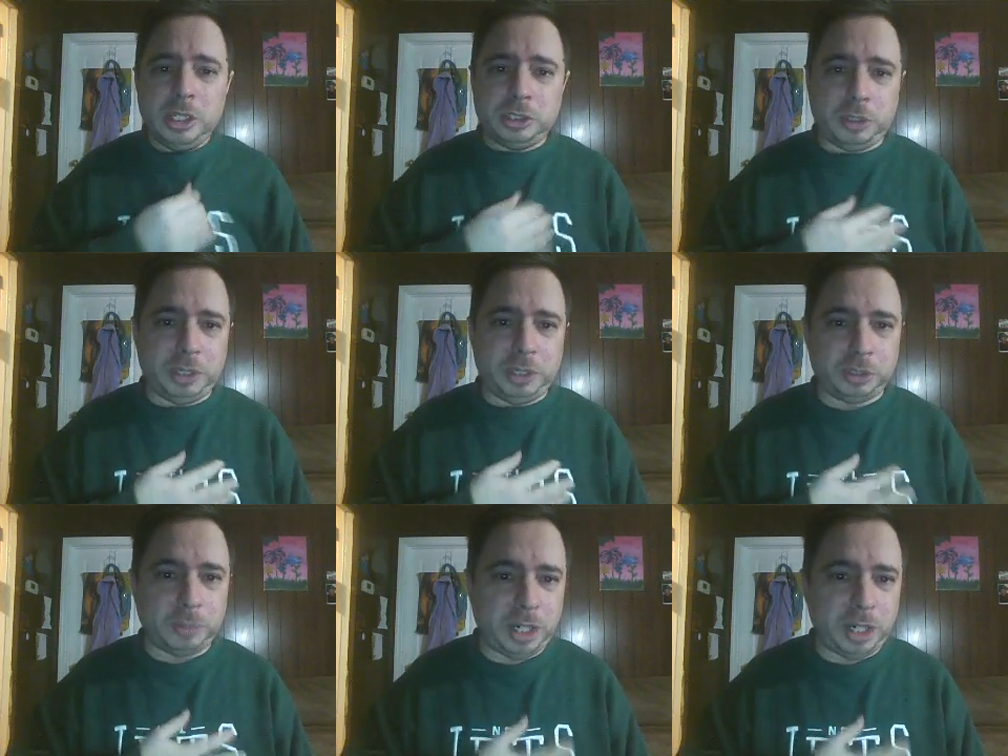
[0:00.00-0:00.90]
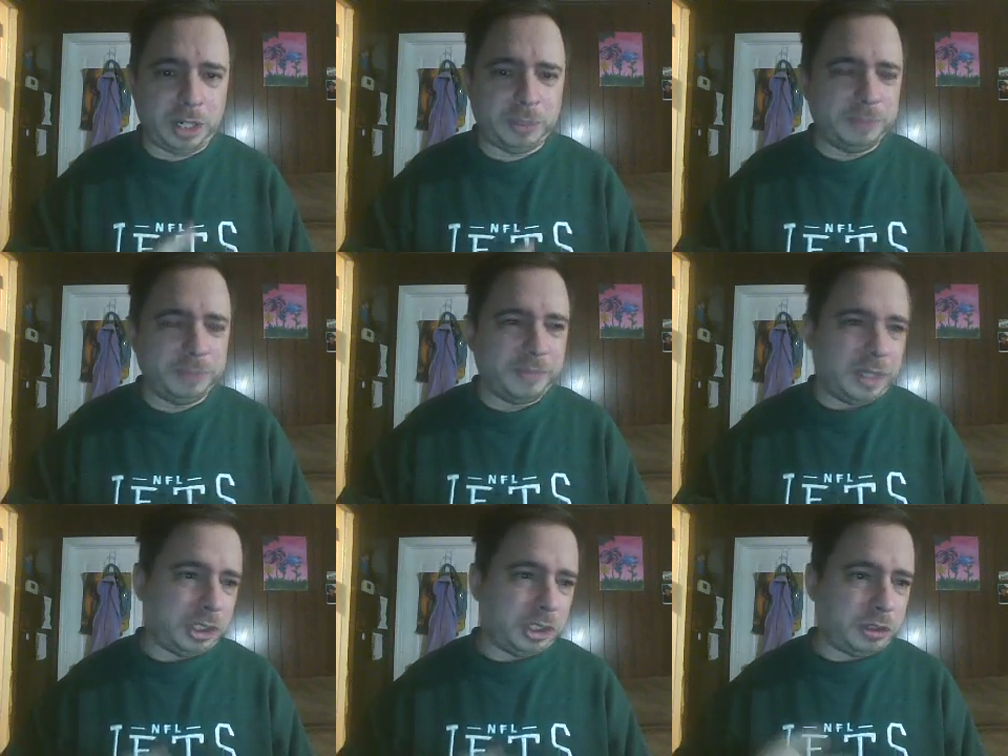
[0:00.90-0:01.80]
Trey Miguel's mom
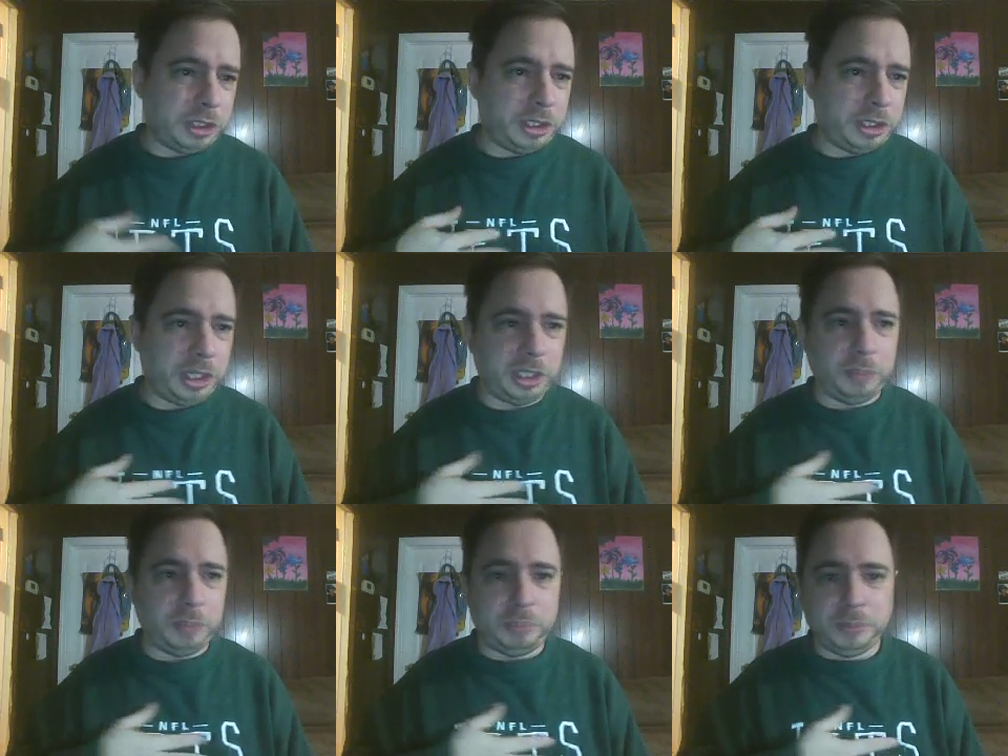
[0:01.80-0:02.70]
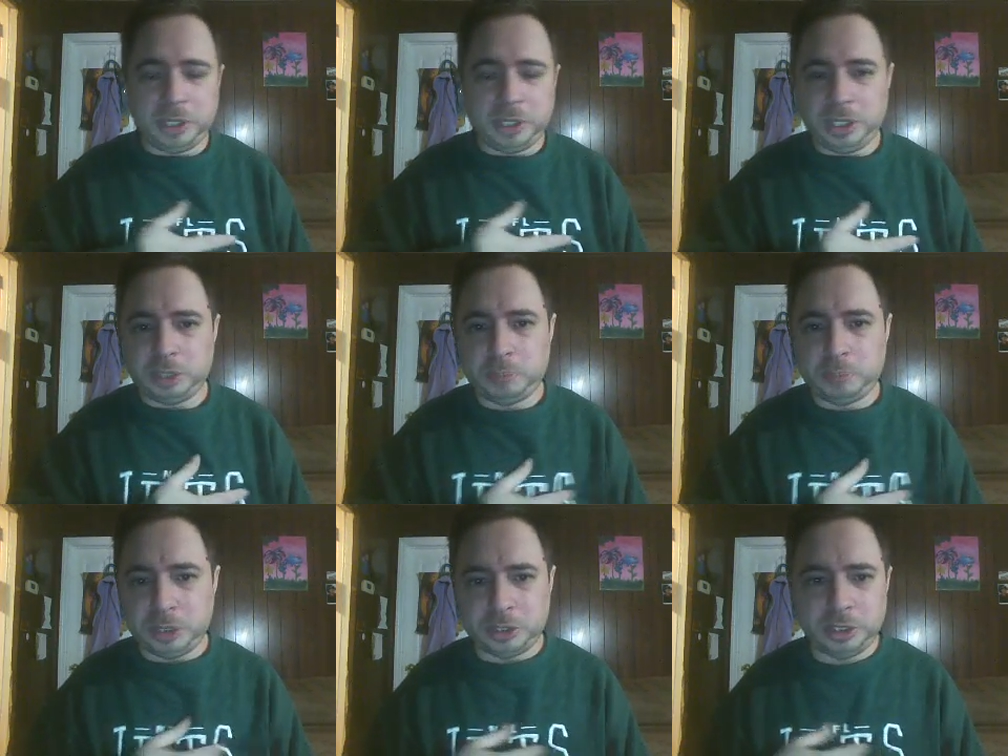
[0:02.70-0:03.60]
and Trey getting into getting his
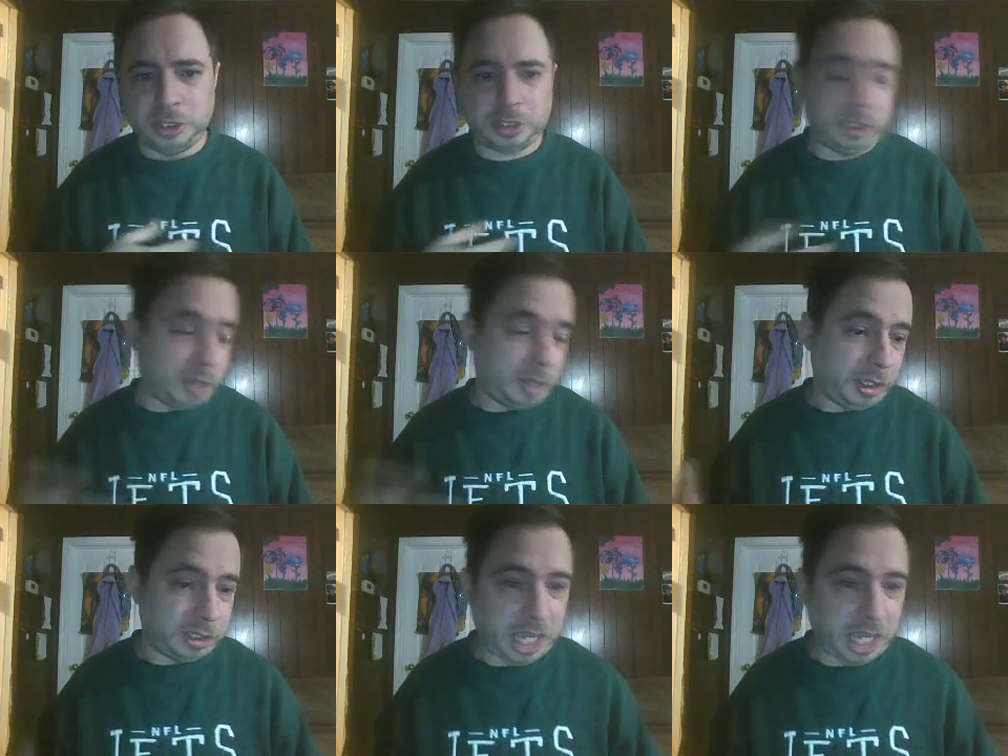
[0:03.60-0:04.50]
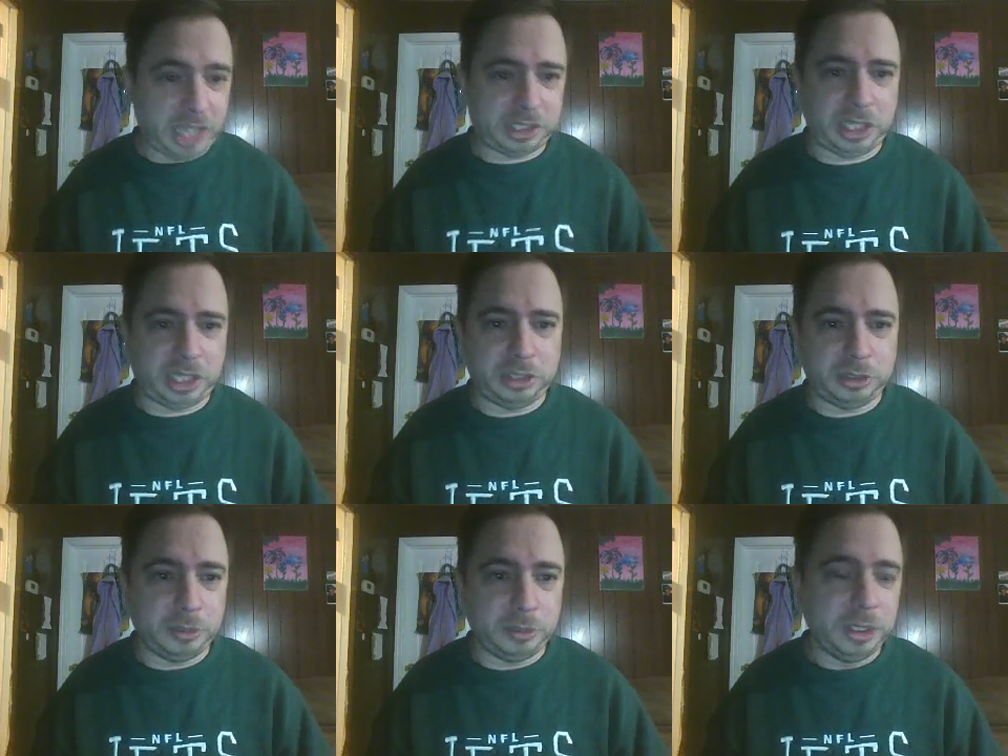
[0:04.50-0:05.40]
business and then getting his ass handed
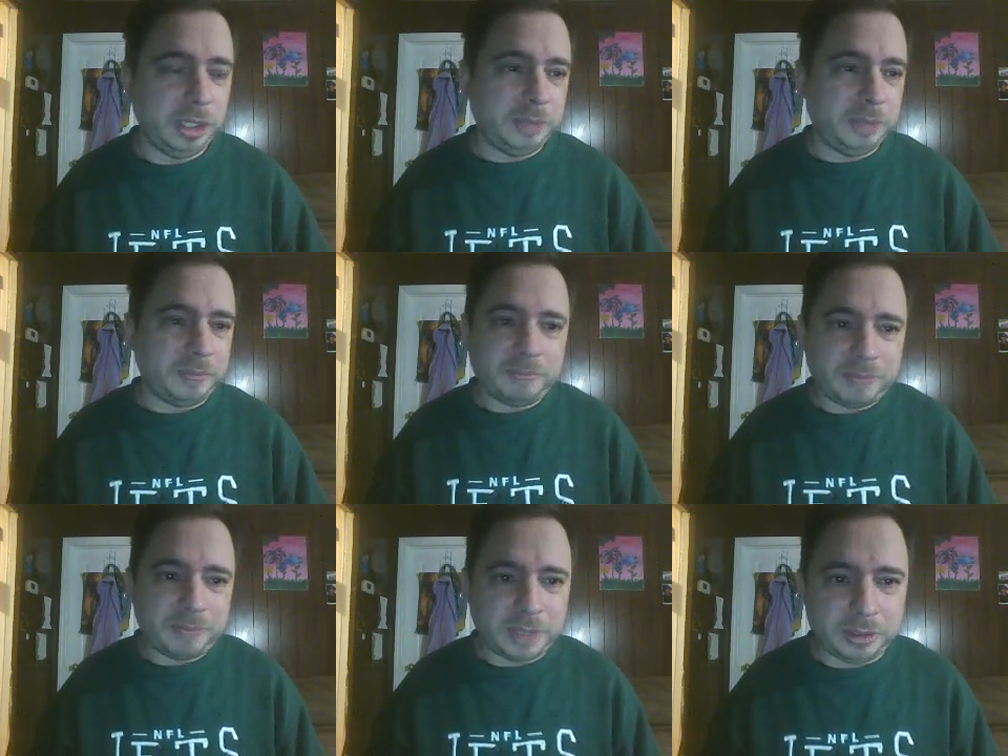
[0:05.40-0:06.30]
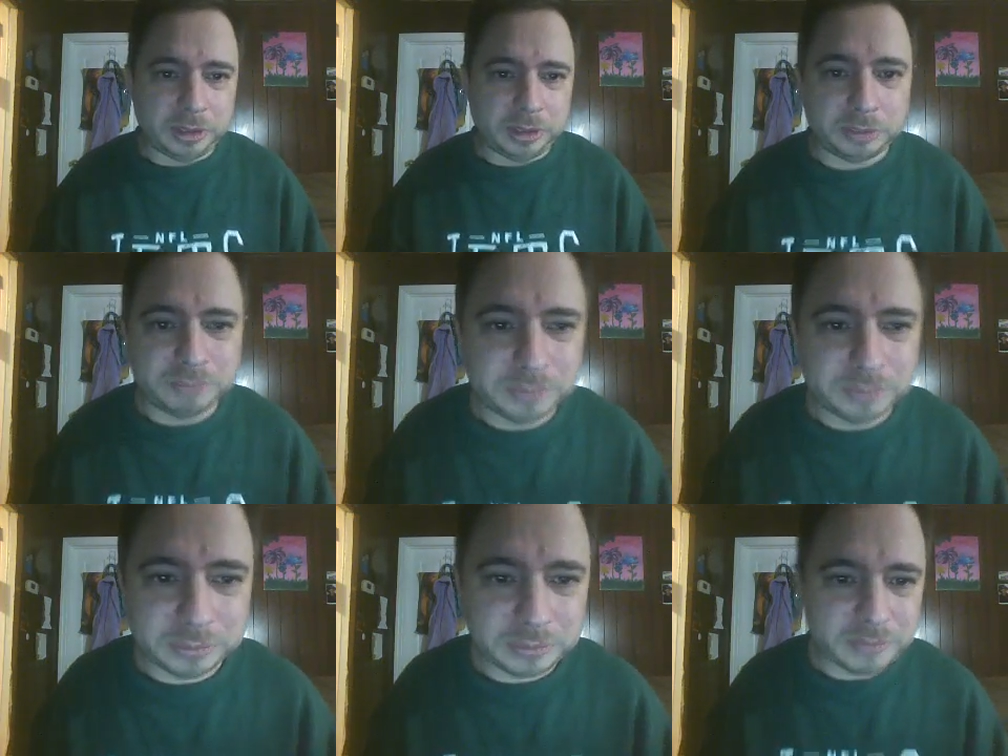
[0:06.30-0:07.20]
to him. Um,
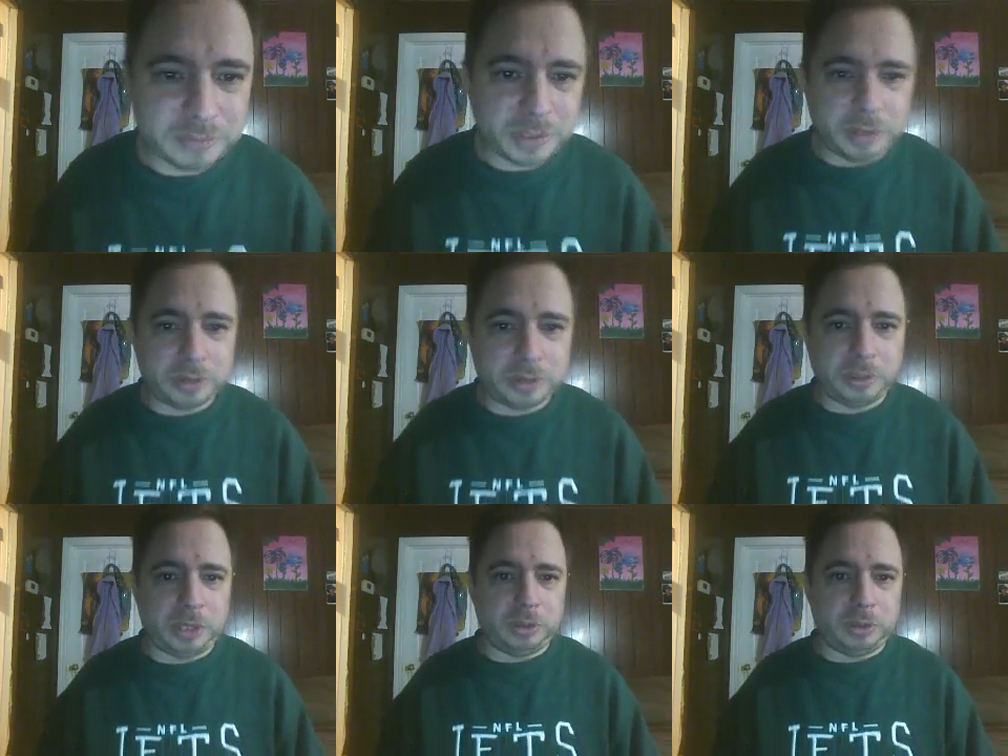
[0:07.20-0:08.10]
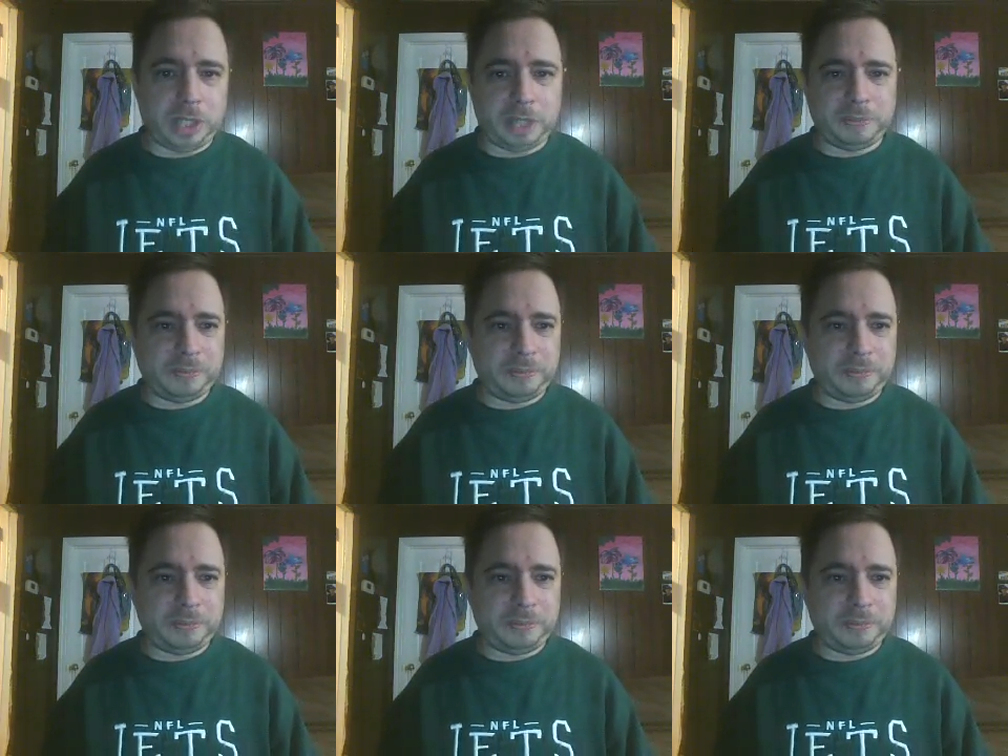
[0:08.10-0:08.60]
so we got all that.